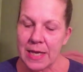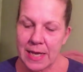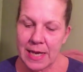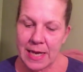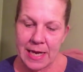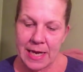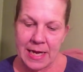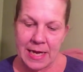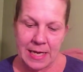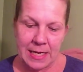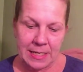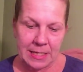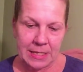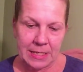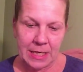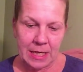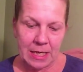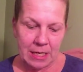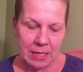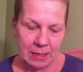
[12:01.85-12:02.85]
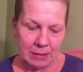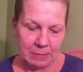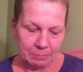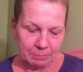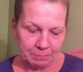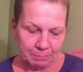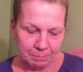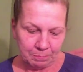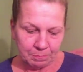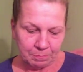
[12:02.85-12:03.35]
And
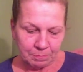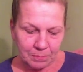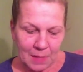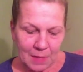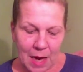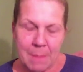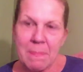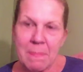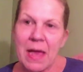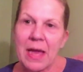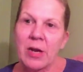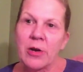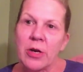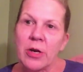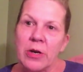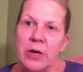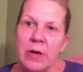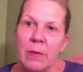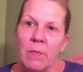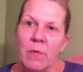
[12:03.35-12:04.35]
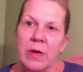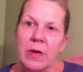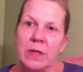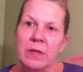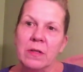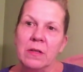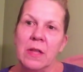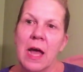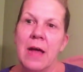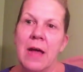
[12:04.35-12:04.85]
I met her in one
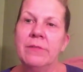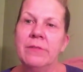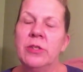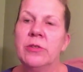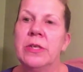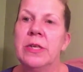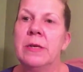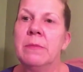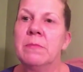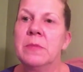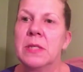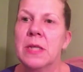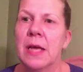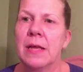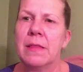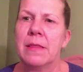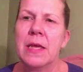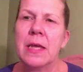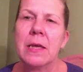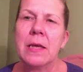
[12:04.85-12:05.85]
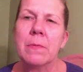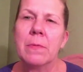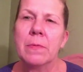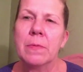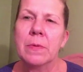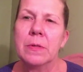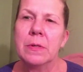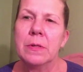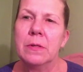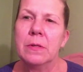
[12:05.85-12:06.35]
of the live streams. I think
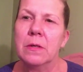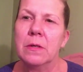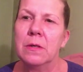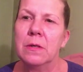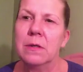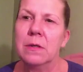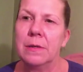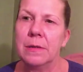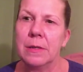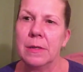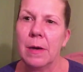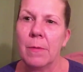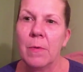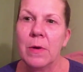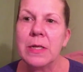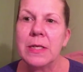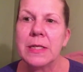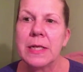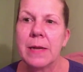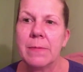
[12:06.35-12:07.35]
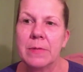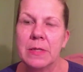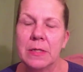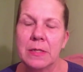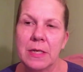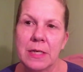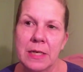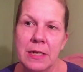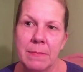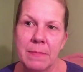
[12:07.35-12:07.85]
I want to say it was
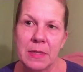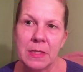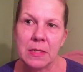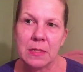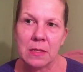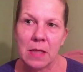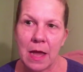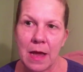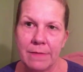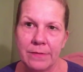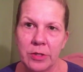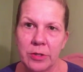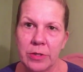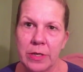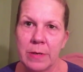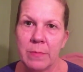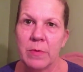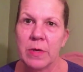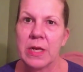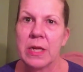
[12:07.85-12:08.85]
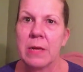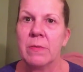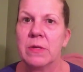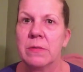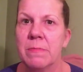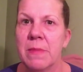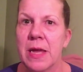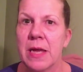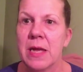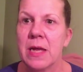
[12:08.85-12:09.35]
Nick Nimmons' live stream when he
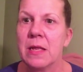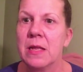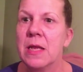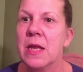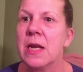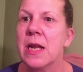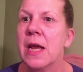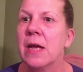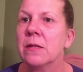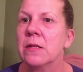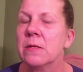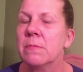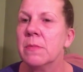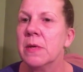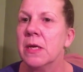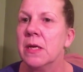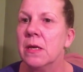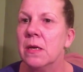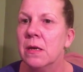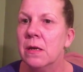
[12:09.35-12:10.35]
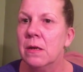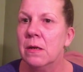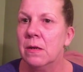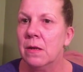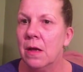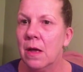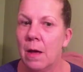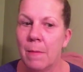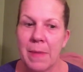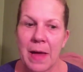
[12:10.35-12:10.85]
was making the announcement
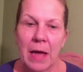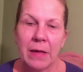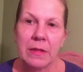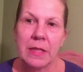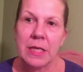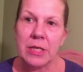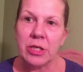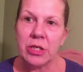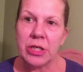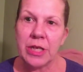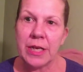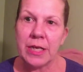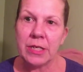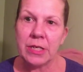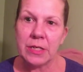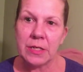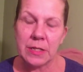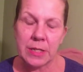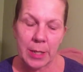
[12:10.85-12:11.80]
about these changes.